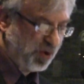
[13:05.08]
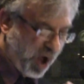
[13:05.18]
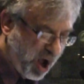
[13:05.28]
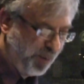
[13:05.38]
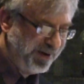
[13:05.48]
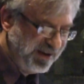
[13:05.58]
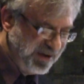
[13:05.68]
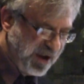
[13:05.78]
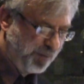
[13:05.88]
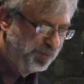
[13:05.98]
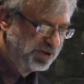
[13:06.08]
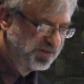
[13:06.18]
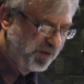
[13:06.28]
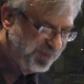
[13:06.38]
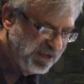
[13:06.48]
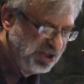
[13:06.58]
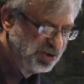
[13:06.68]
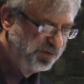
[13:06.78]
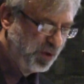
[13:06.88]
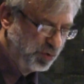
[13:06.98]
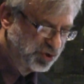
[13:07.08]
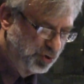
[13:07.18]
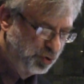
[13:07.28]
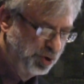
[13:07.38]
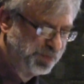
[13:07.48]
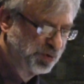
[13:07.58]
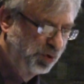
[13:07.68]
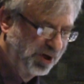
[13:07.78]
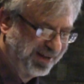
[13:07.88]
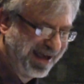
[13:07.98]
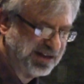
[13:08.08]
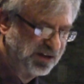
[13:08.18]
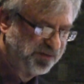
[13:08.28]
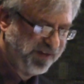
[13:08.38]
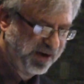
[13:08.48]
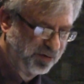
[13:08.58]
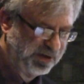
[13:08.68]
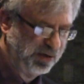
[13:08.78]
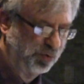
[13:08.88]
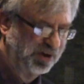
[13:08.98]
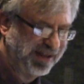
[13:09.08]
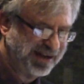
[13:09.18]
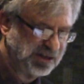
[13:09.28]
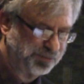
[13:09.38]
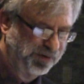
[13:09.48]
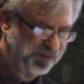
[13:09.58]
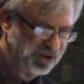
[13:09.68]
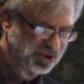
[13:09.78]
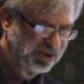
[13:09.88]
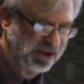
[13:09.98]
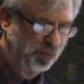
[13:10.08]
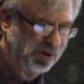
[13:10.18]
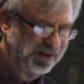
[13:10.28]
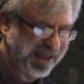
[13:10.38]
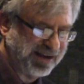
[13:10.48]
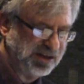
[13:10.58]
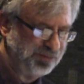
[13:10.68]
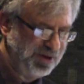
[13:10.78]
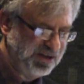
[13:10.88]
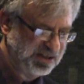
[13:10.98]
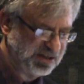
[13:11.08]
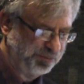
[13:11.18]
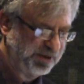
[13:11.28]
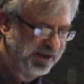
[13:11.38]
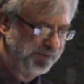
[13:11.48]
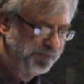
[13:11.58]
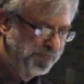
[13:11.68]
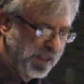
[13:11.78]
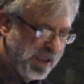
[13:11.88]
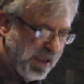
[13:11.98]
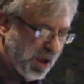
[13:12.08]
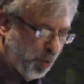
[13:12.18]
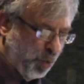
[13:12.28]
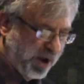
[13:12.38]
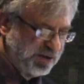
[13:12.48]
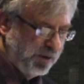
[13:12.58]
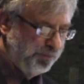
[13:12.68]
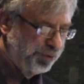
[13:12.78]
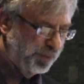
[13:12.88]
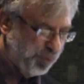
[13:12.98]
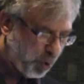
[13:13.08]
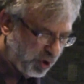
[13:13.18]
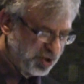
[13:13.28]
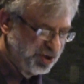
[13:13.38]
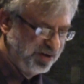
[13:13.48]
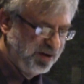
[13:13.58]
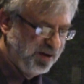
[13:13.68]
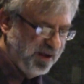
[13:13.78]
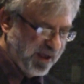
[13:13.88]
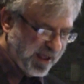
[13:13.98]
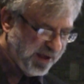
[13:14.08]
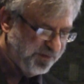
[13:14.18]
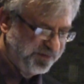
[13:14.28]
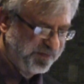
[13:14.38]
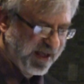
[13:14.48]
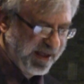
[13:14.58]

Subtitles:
so how many numbers from each of those groups were elected federally, were elected provincially, were elected municipally, what proportion of,